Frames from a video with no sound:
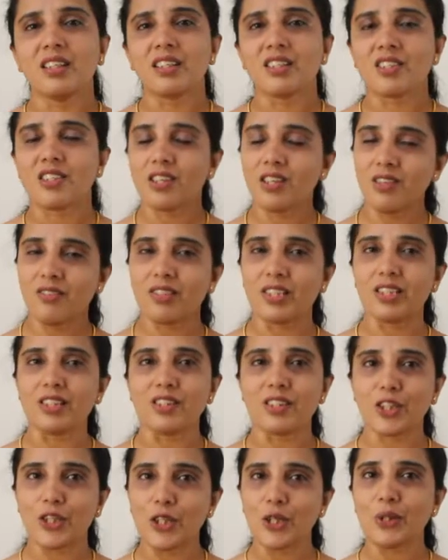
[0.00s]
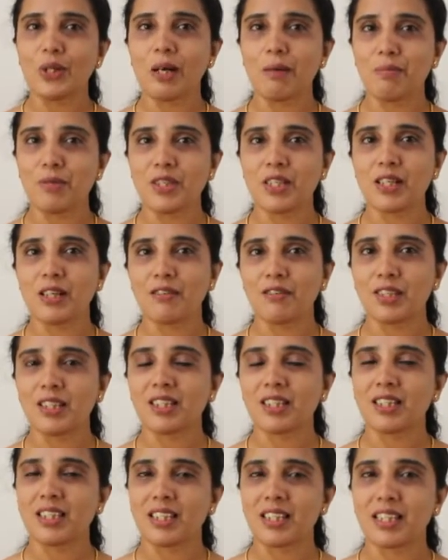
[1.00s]
Children, did you observe
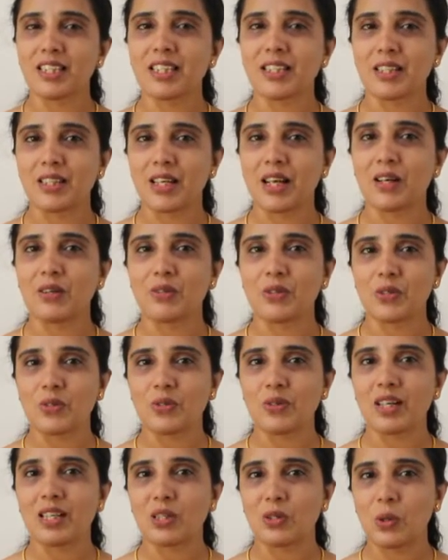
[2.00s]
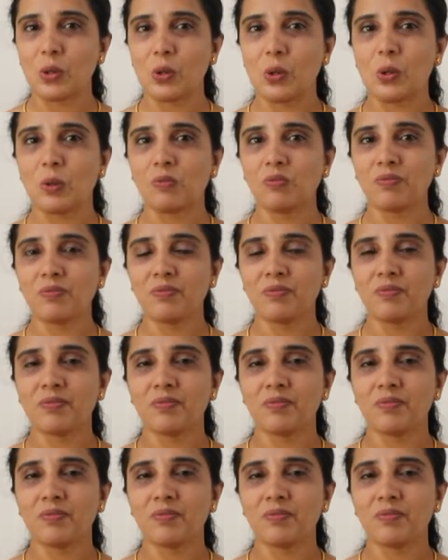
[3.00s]
the things around you at home?